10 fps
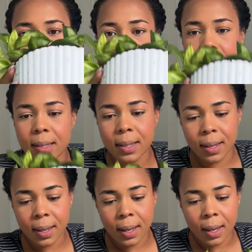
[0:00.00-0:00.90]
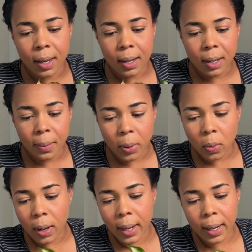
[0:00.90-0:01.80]
that's number
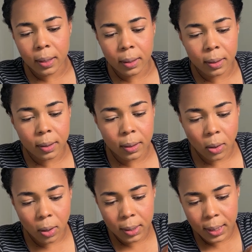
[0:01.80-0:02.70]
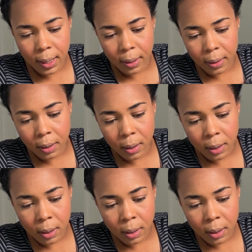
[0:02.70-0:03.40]
one, all done.